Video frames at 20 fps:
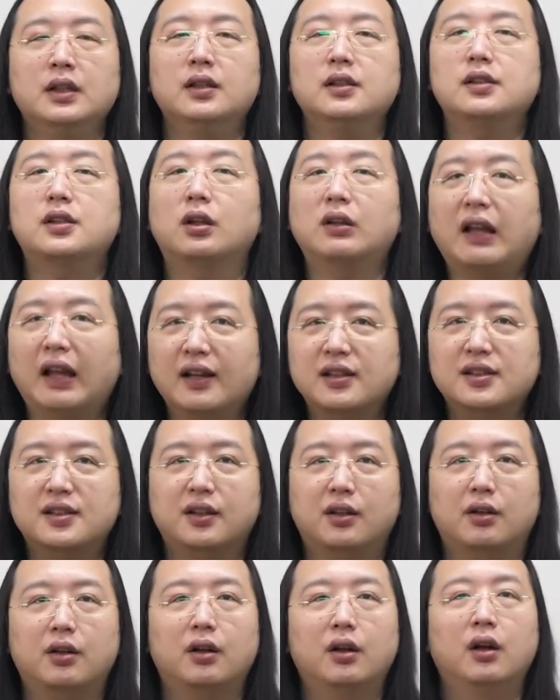So last
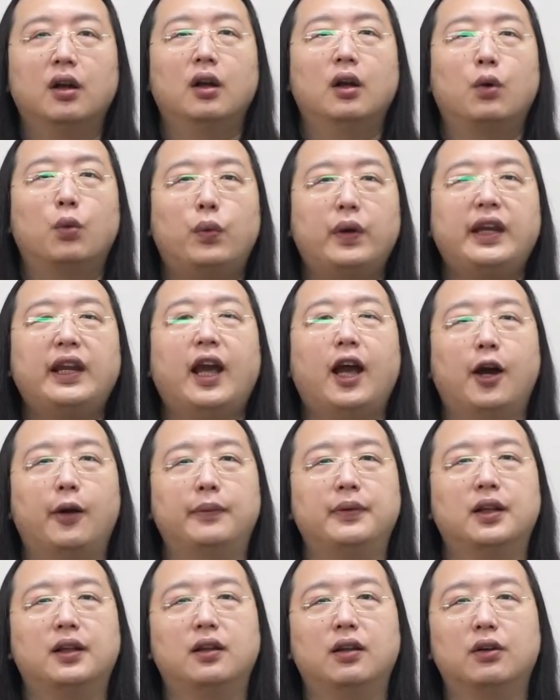year, we
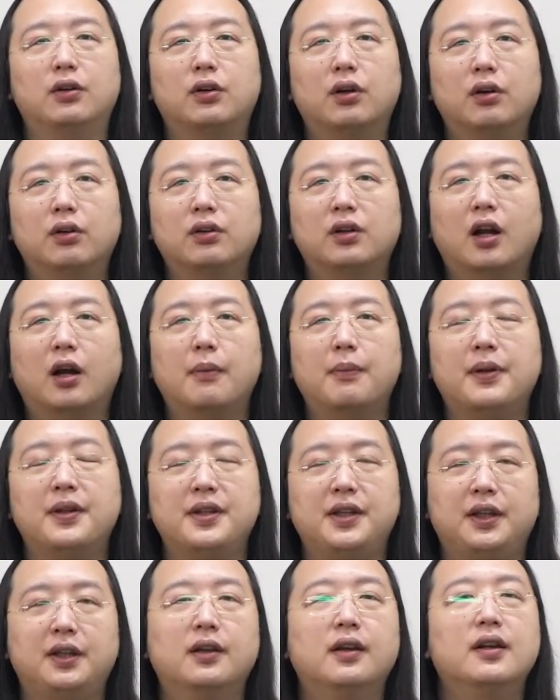helped a local
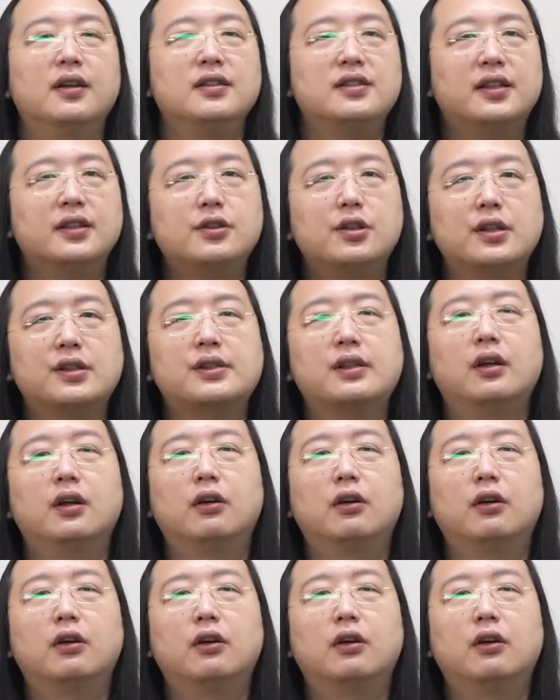company such as